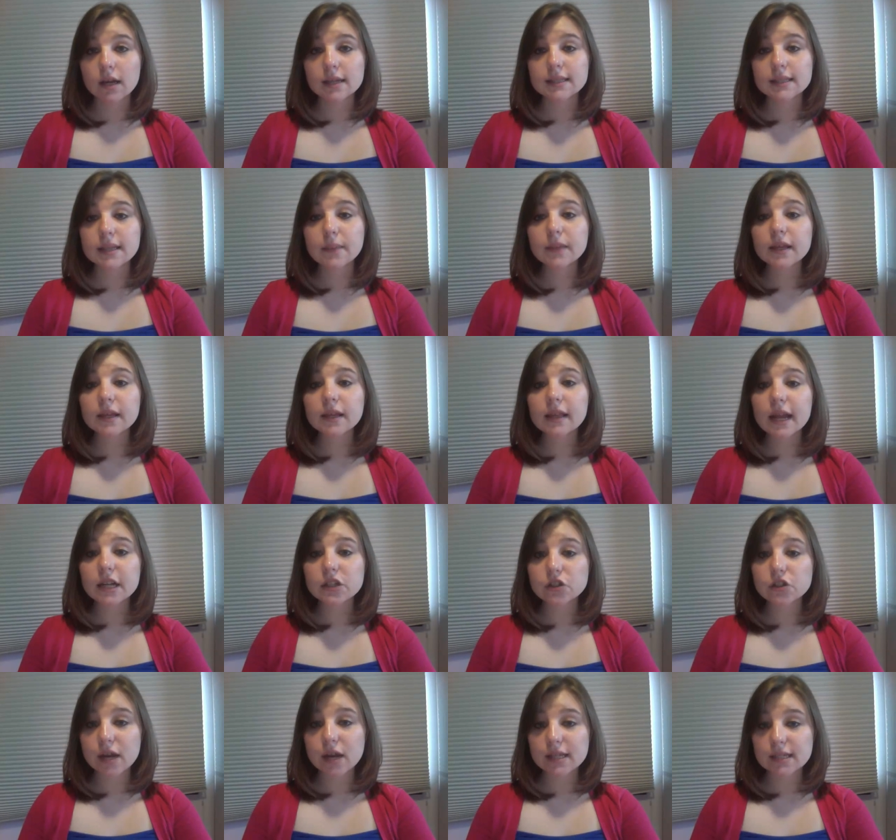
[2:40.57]
Something that is
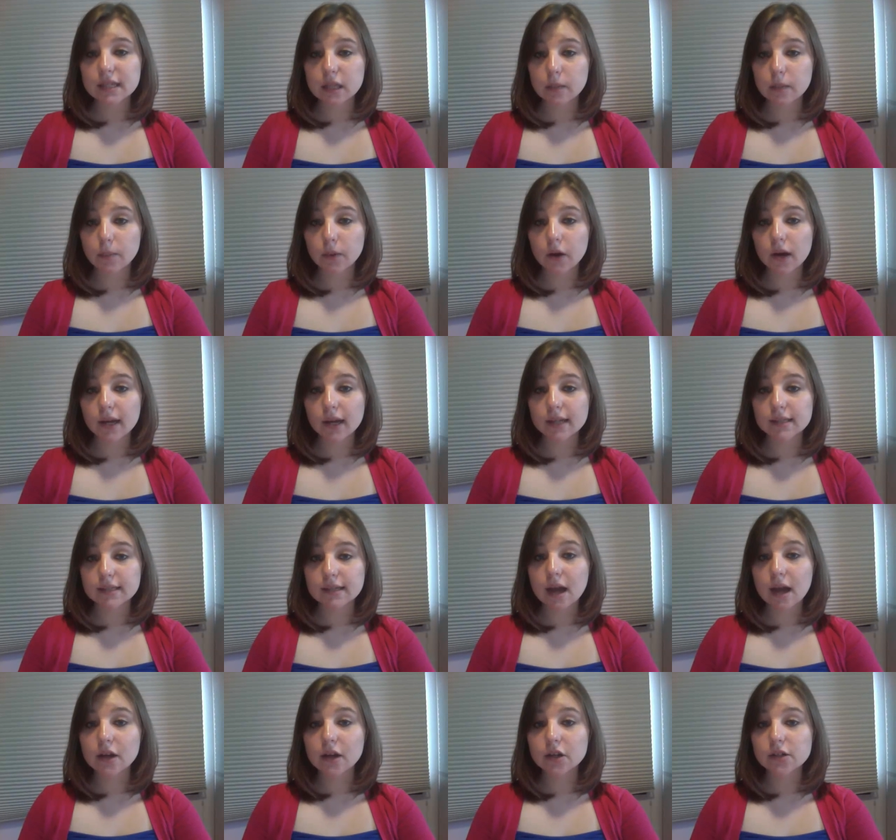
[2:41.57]
stressed in the book is
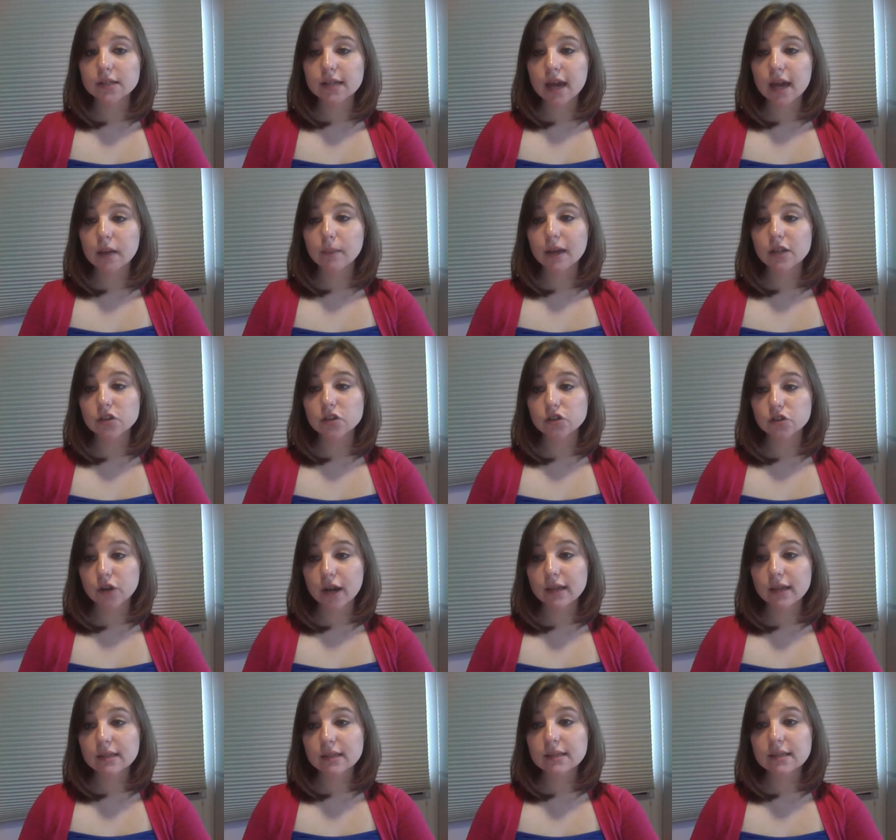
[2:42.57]
to understand my
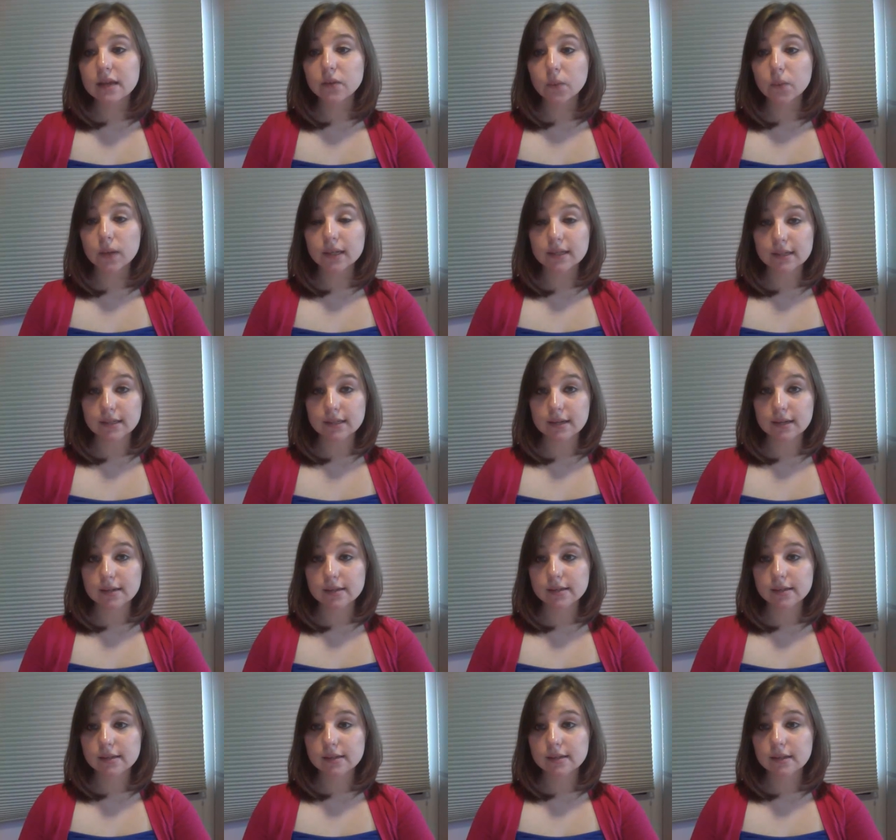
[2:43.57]
strengths and
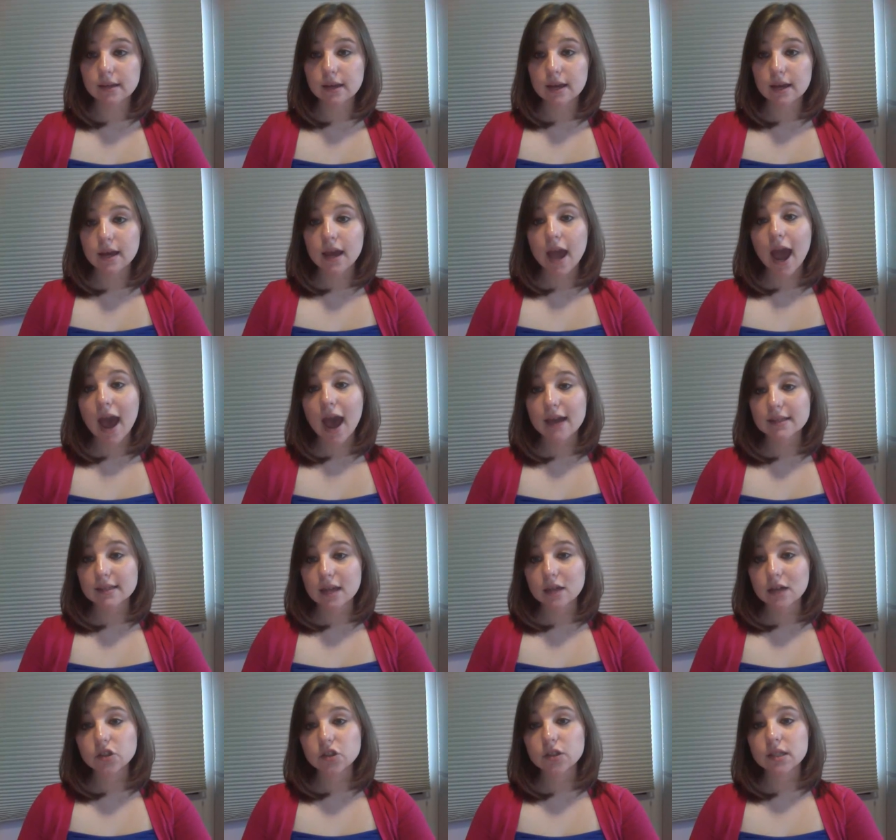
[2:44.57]
weaknesses. As
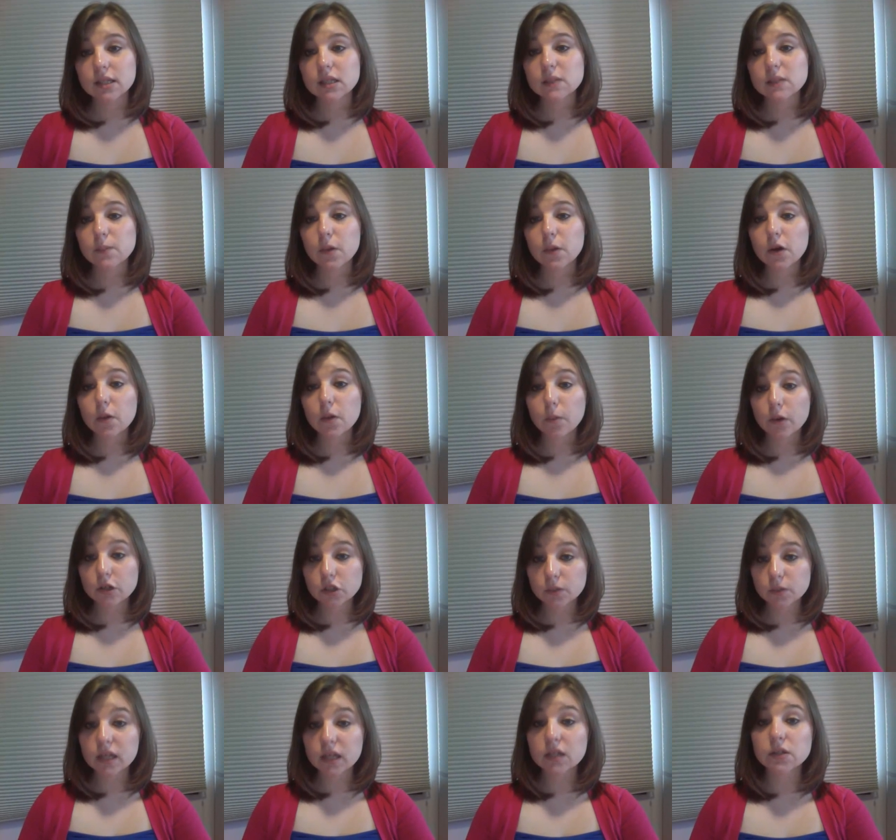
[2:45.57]
such, this book pushed
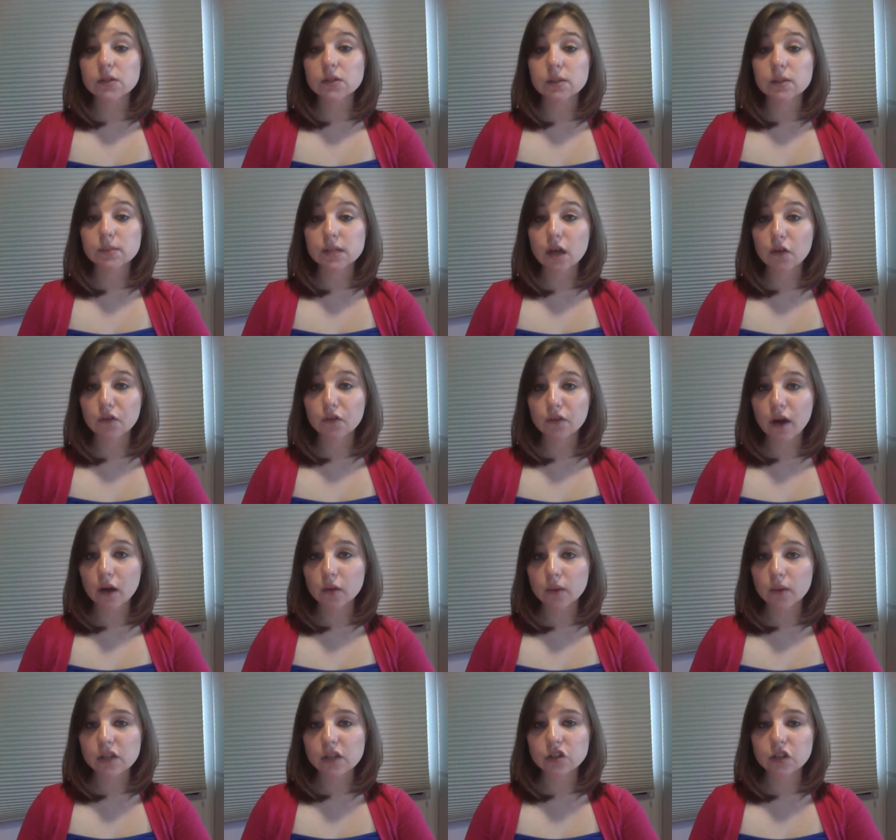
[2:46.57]
me to do some
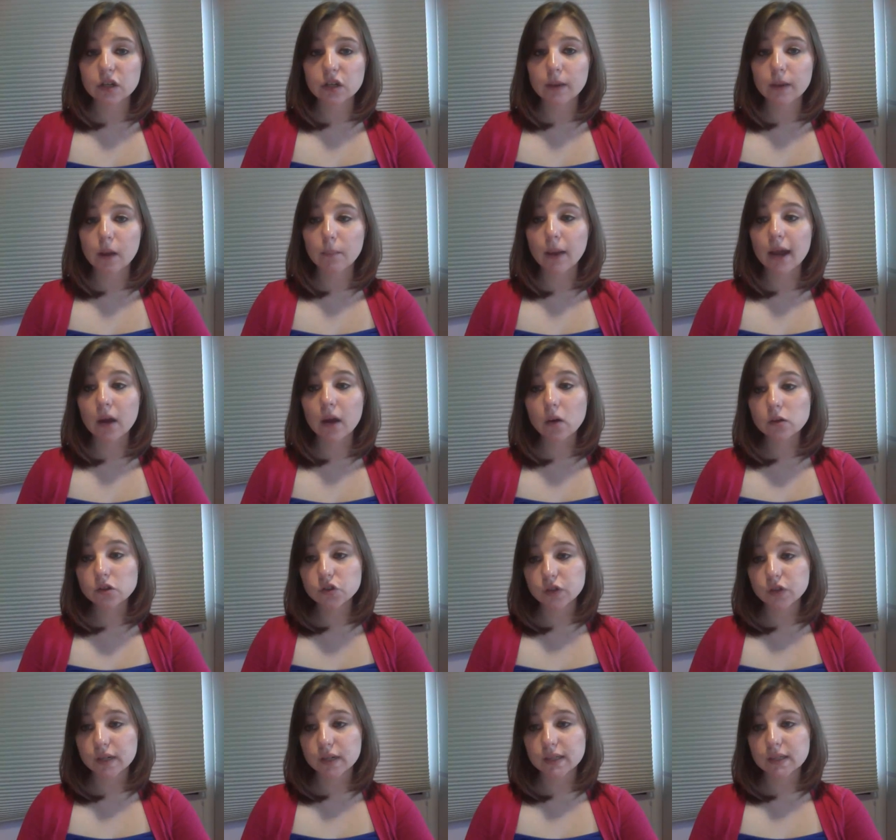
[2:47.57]
self-evaluation about my own
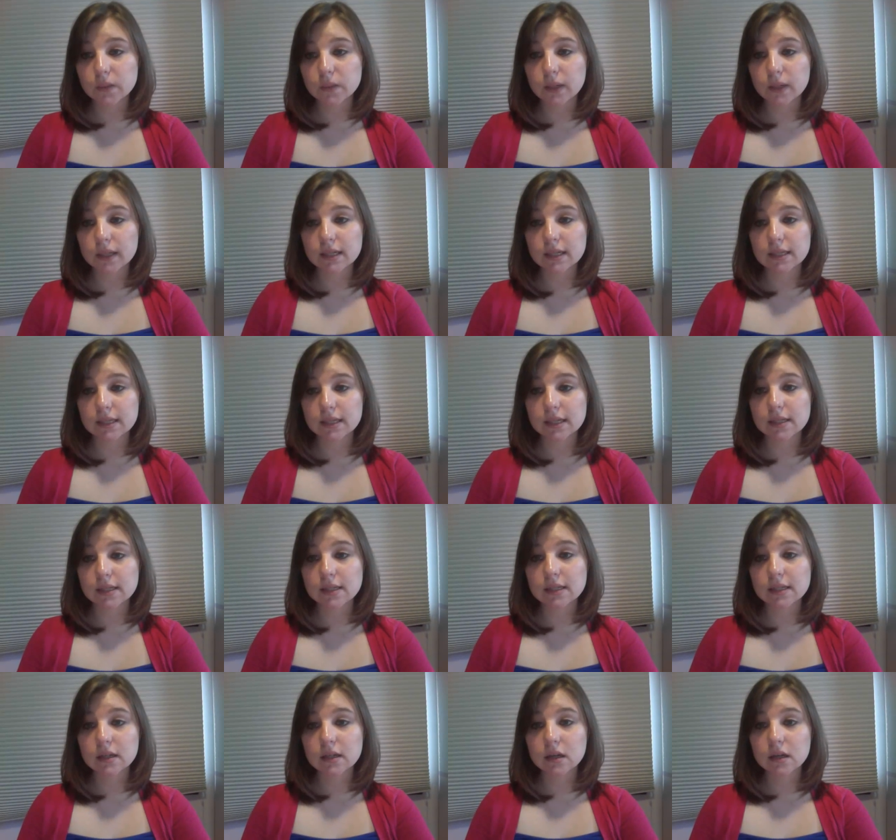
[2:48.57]
strengths and weaknesses.